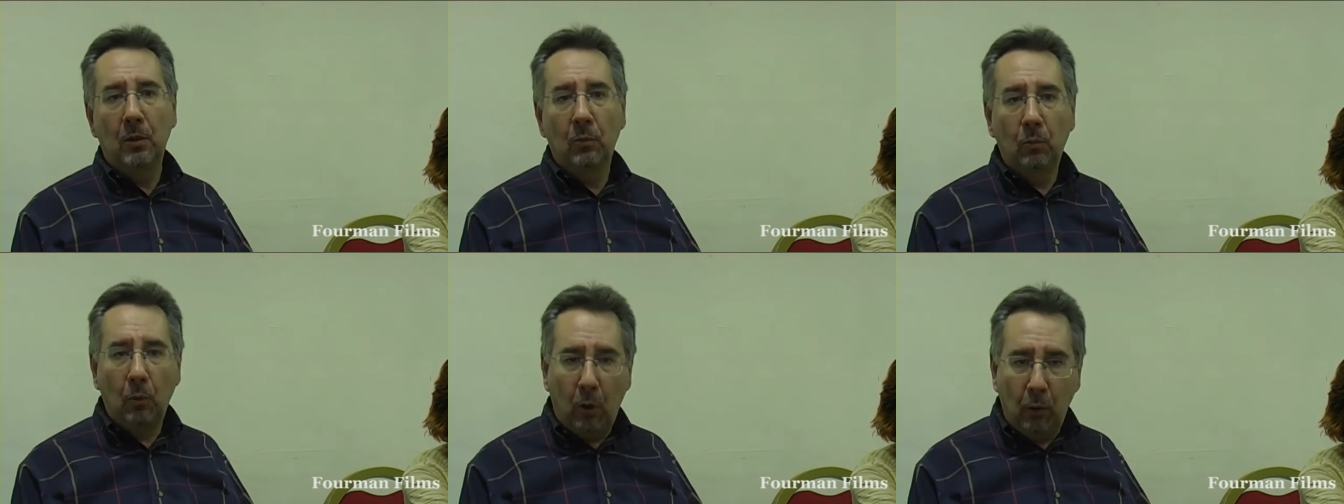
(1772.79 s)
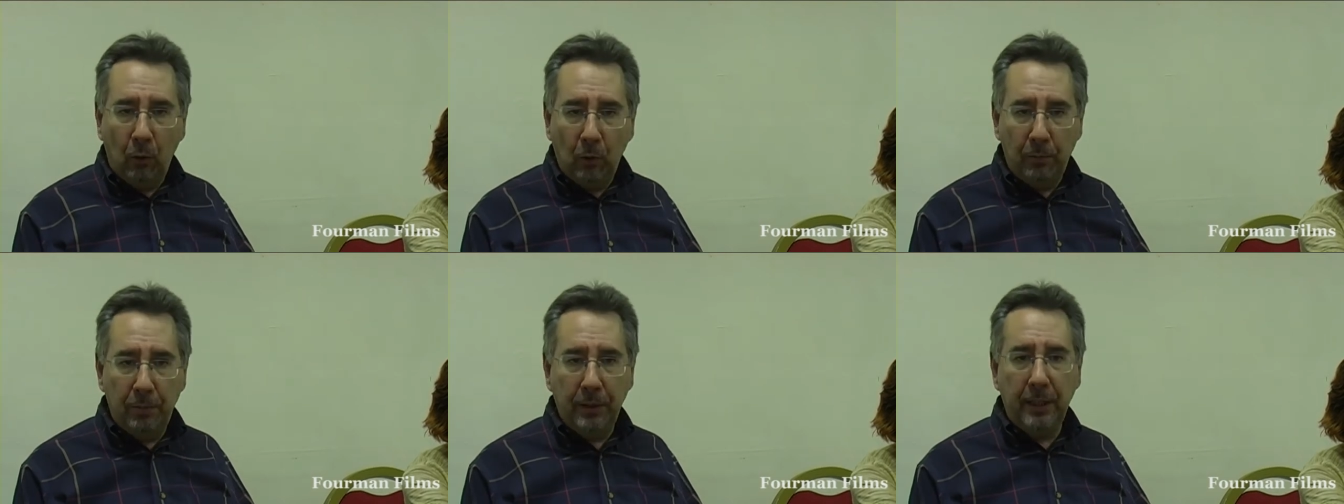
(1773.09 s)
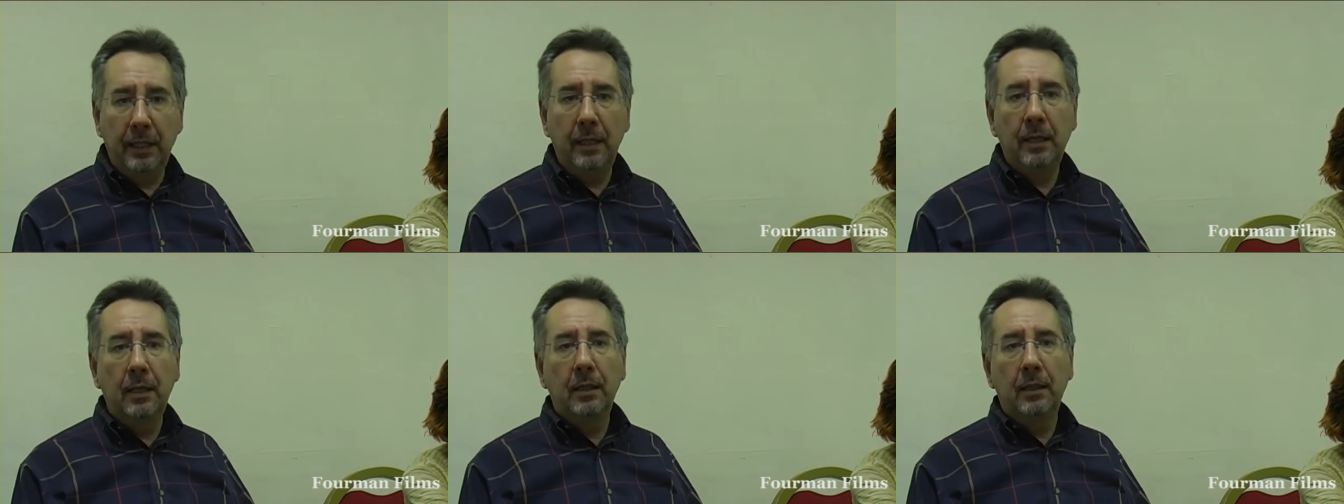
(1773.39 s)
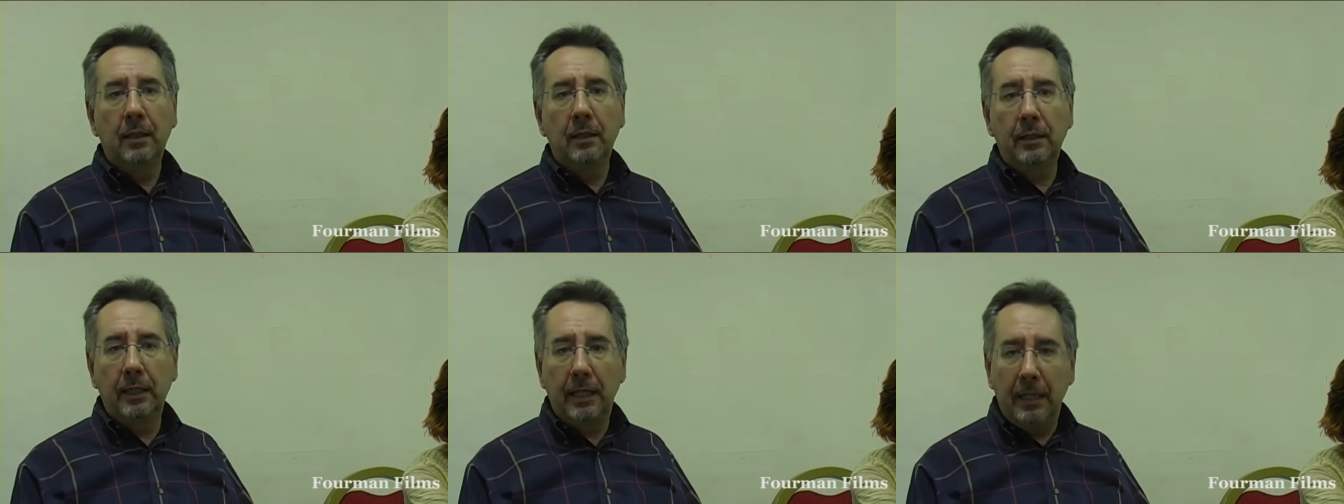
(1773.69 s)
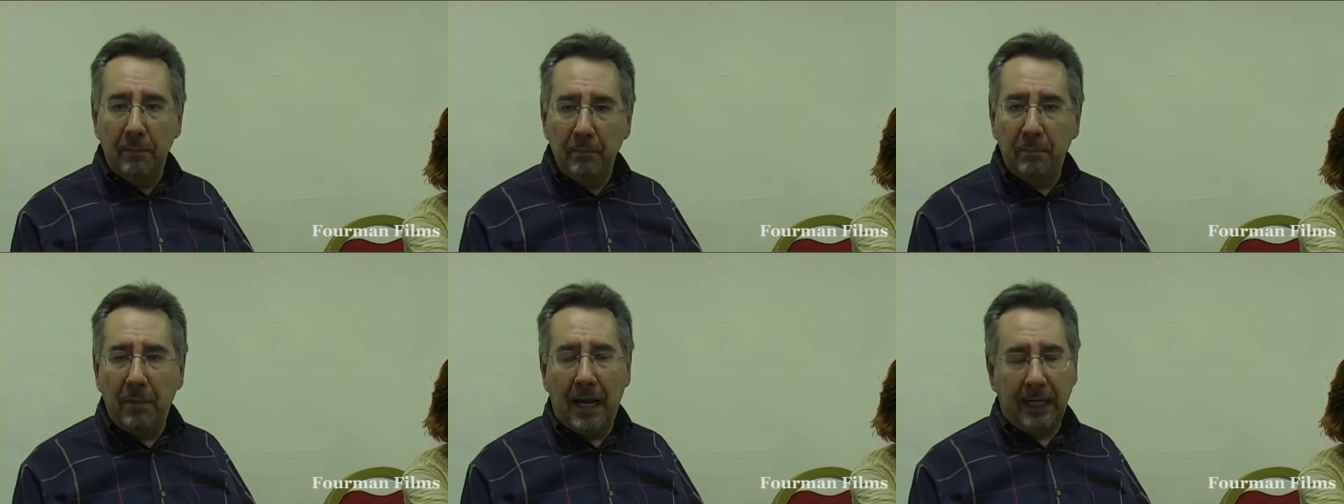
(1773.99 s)
What will be the
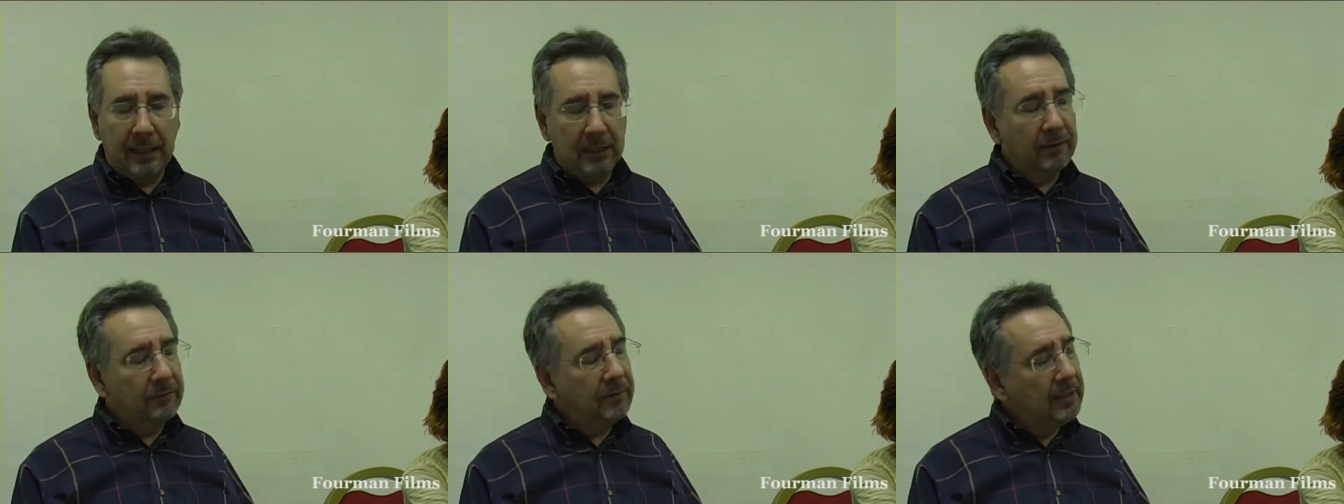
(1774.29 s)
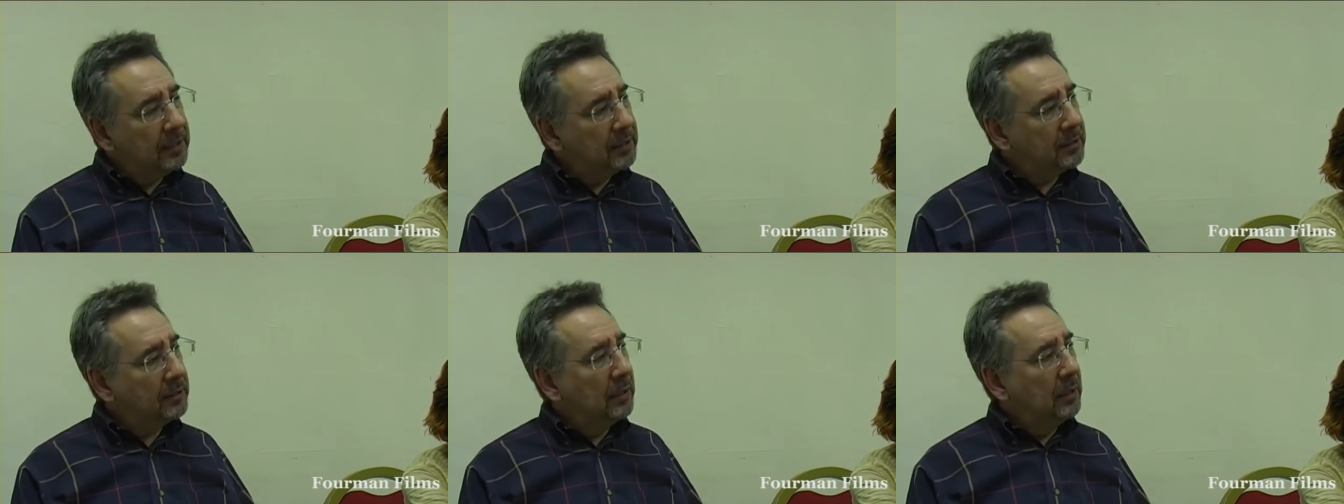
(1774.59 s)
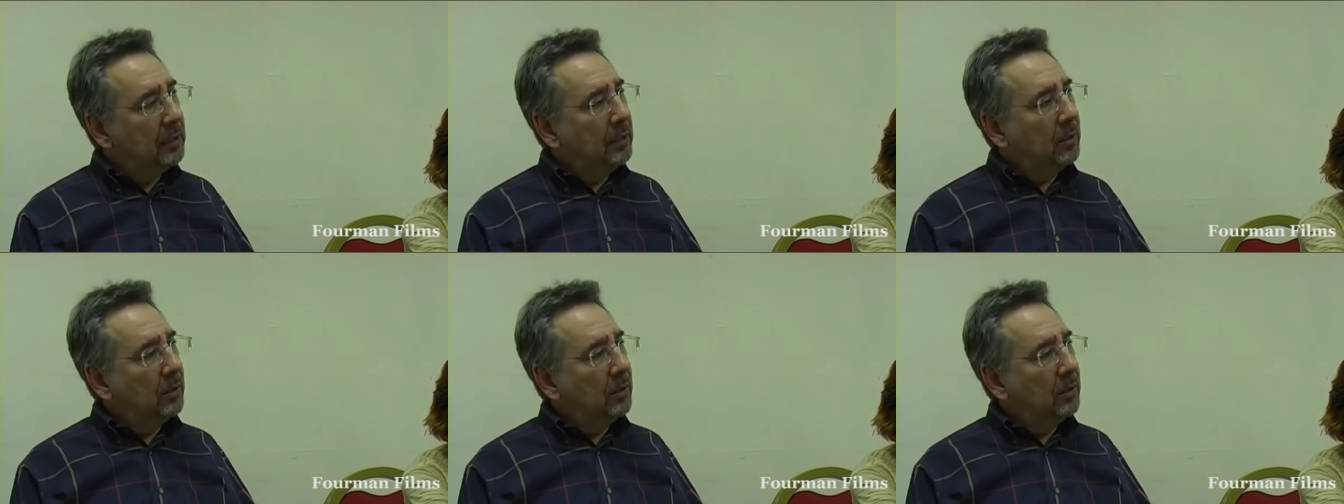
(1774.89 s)
impact of this